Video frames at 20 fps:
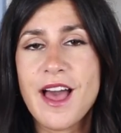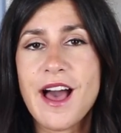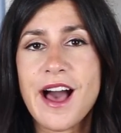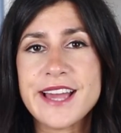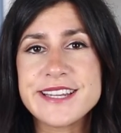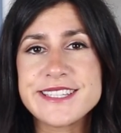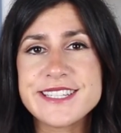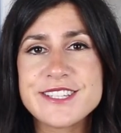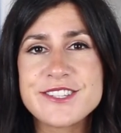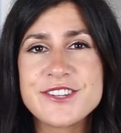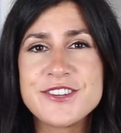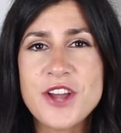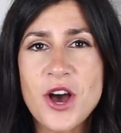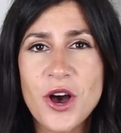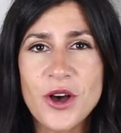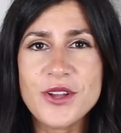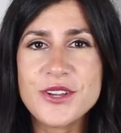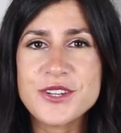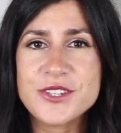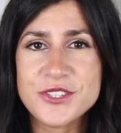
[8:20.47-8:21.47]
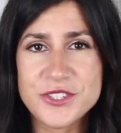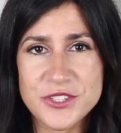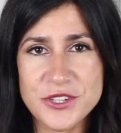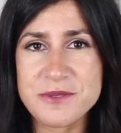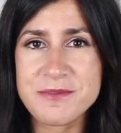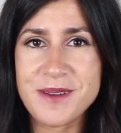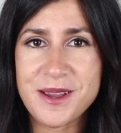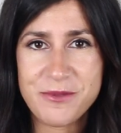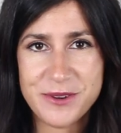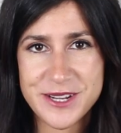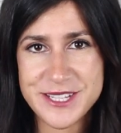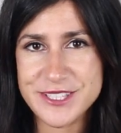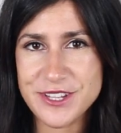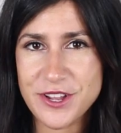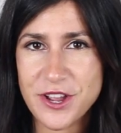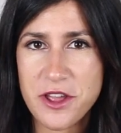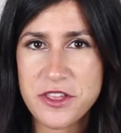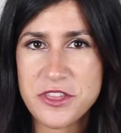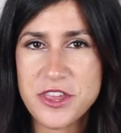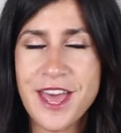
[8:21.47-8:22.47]
I did not do my
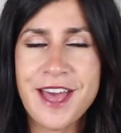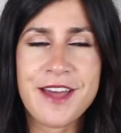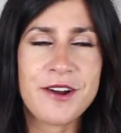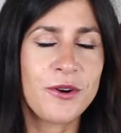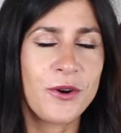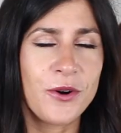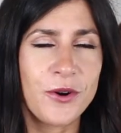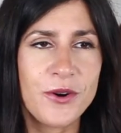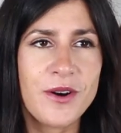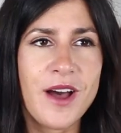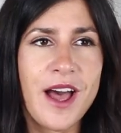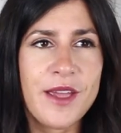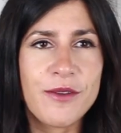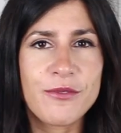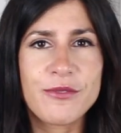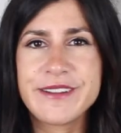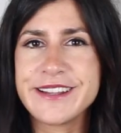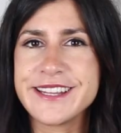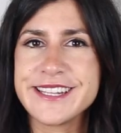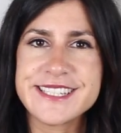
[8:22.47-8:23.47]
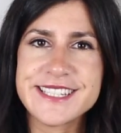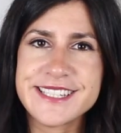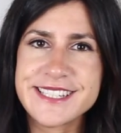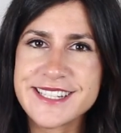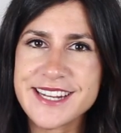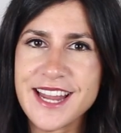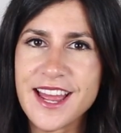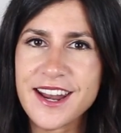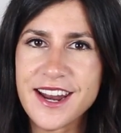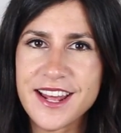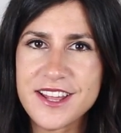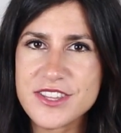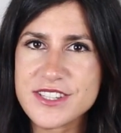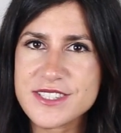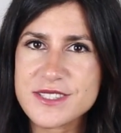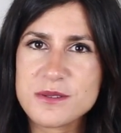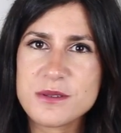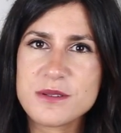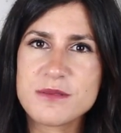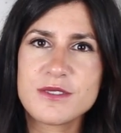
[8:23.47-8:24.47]
research at all, I really didn't, and I
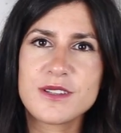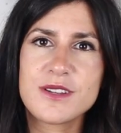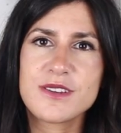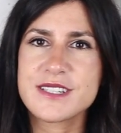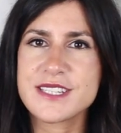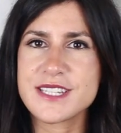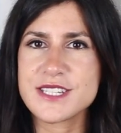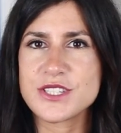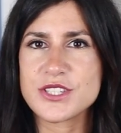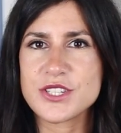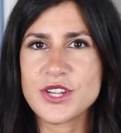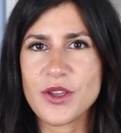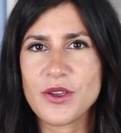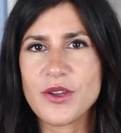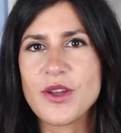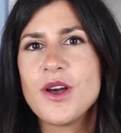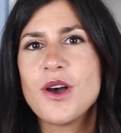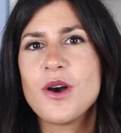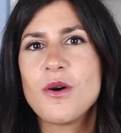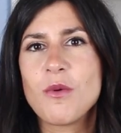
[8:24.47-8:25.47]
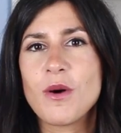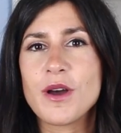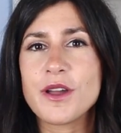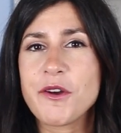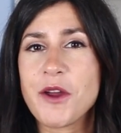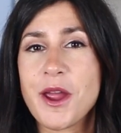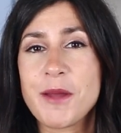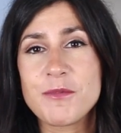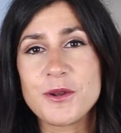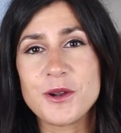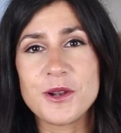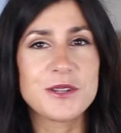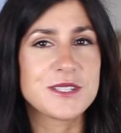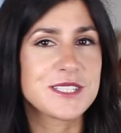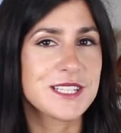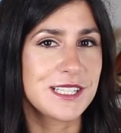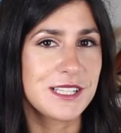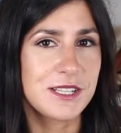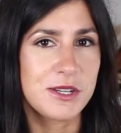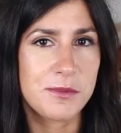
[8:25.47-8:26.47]
just sort of looked into what camera
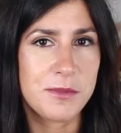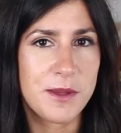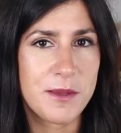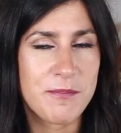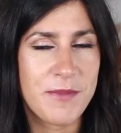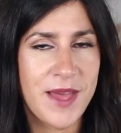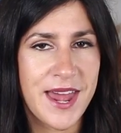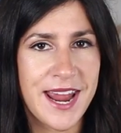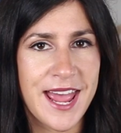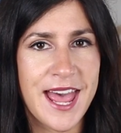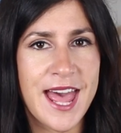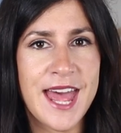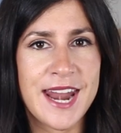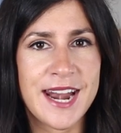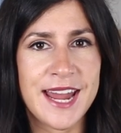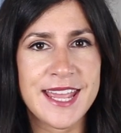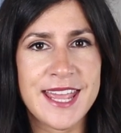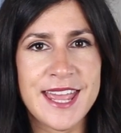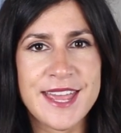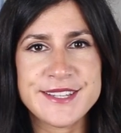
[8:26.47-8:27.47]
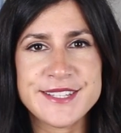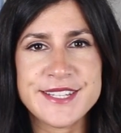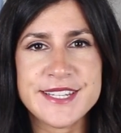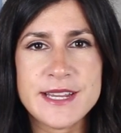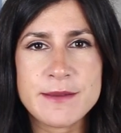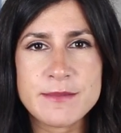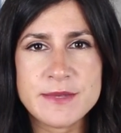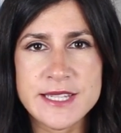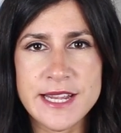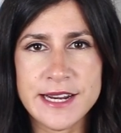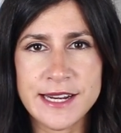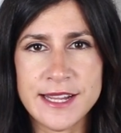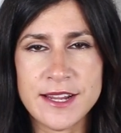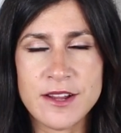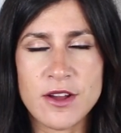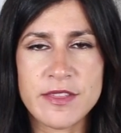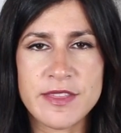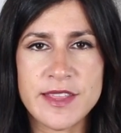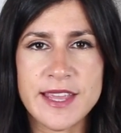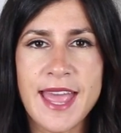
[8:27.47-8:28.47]
looked a little bit better, and I ended up
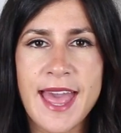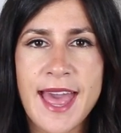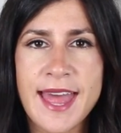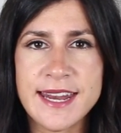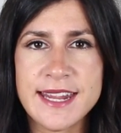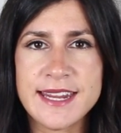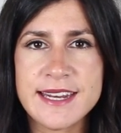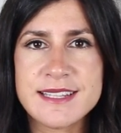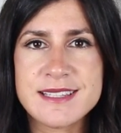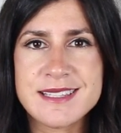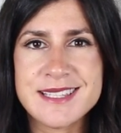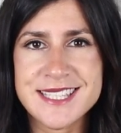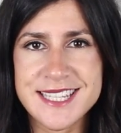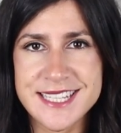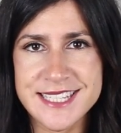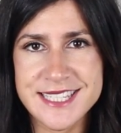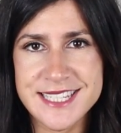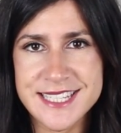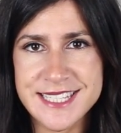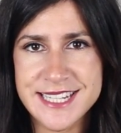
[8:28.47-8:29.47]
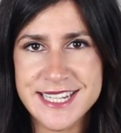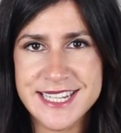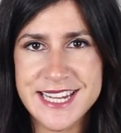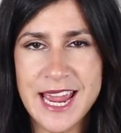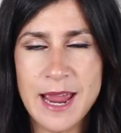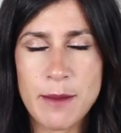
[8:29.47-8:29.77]
settling on the Canon 60D